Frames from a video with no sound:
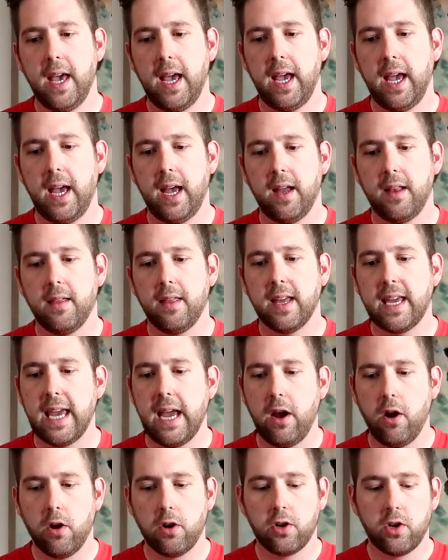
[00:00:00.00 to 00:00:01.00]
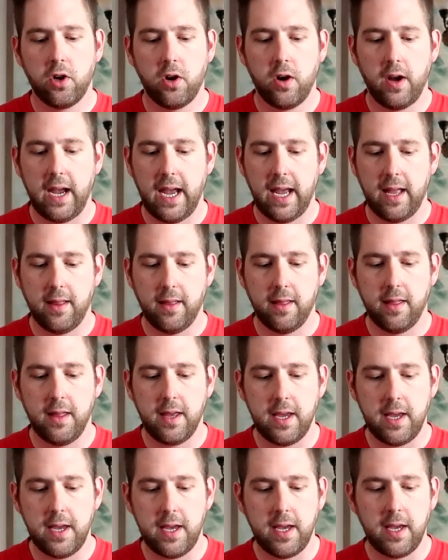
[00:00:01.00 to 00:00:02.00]
and the character and
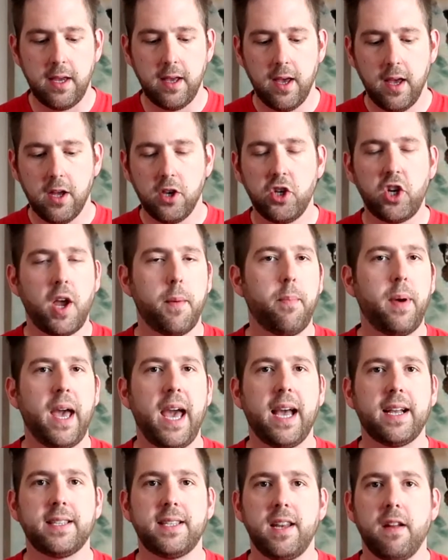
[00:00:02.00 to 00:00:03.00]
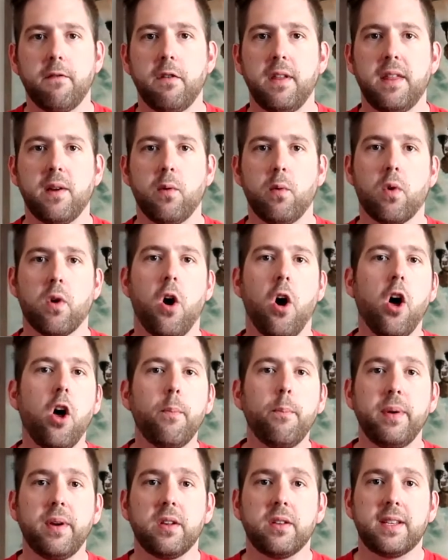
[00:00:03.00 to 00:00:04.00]
the jetpacks and everything were
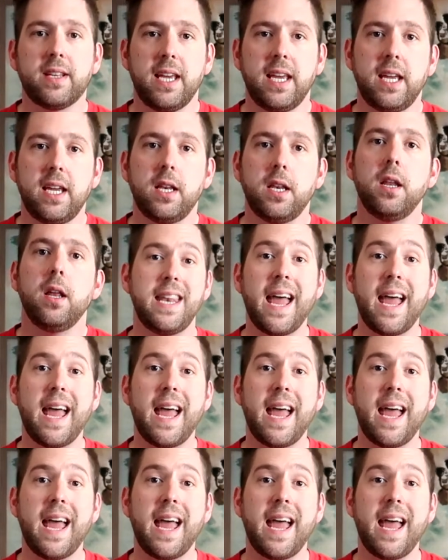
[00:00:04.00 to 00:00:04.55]
all built in.